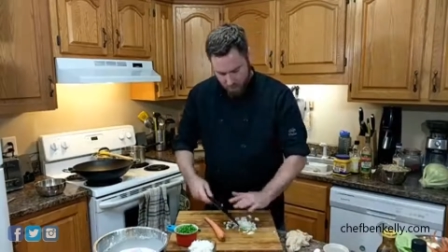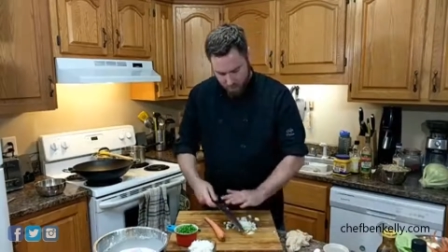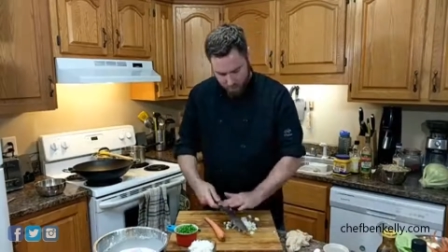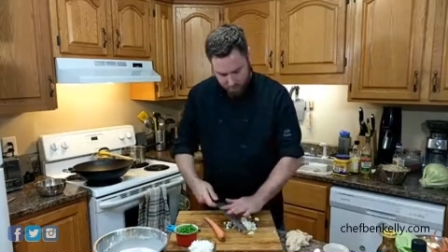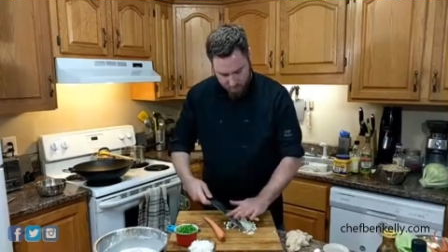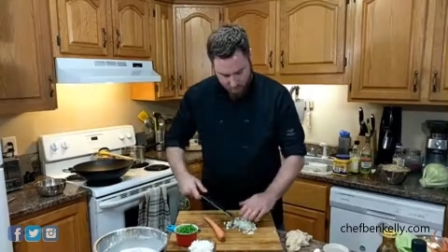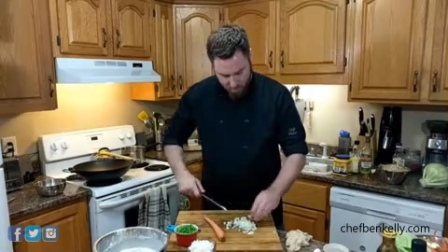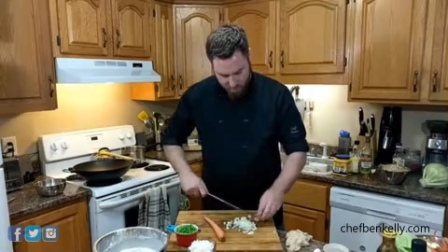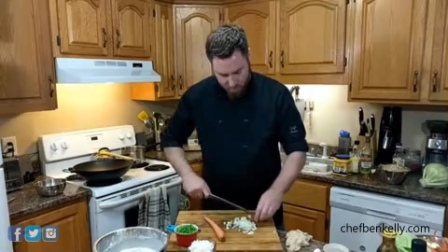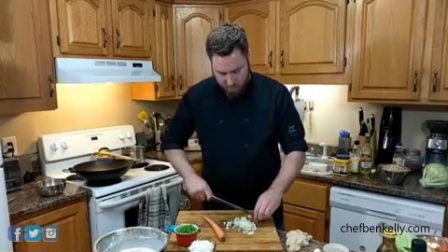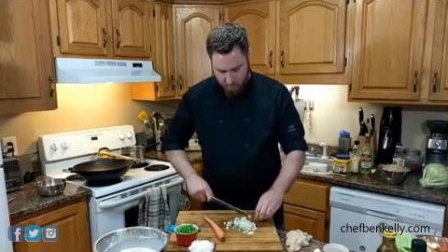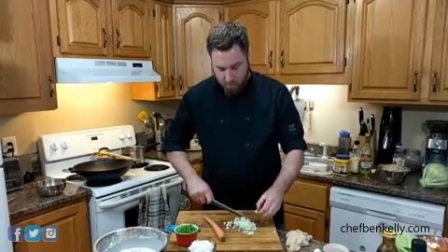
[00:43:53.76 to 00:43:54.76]
Okay,
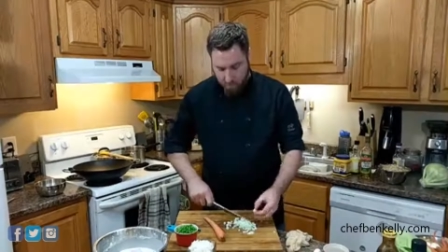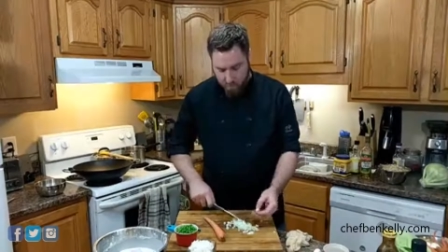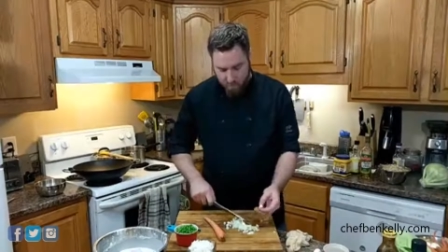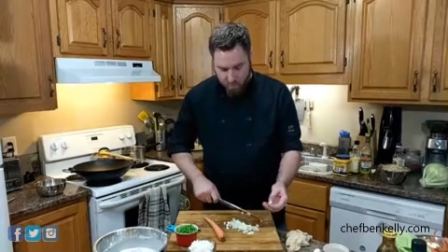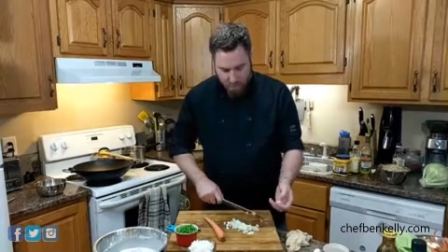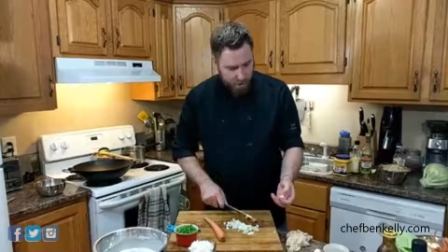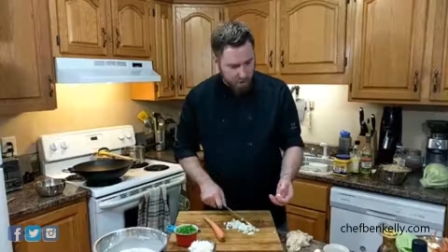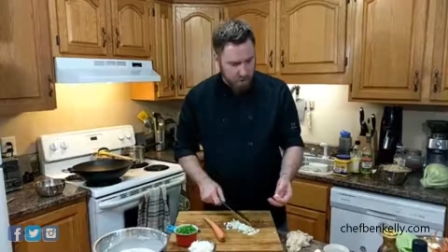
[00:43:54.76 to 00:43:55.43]
perfect. So we don't need much